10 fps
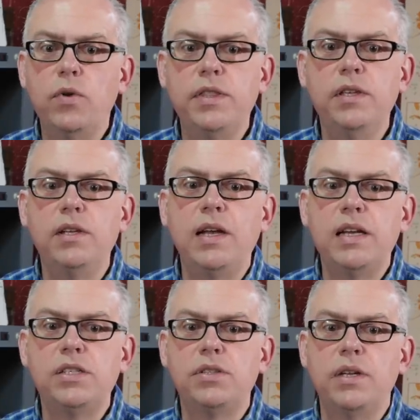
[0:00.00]
within the
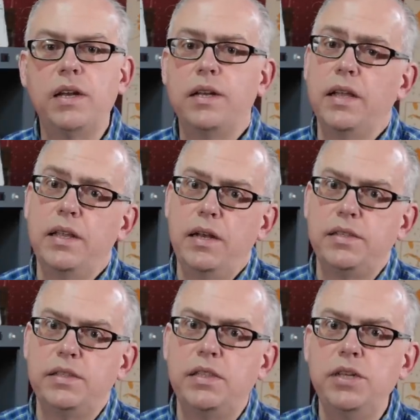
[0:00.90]
last, and, and that
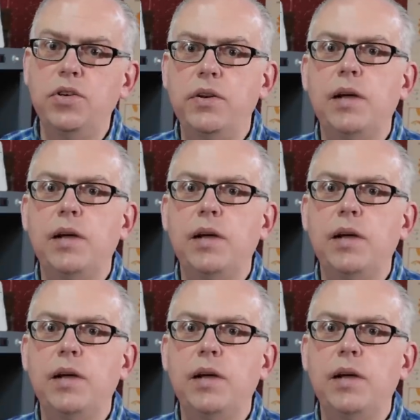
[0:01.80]
stationary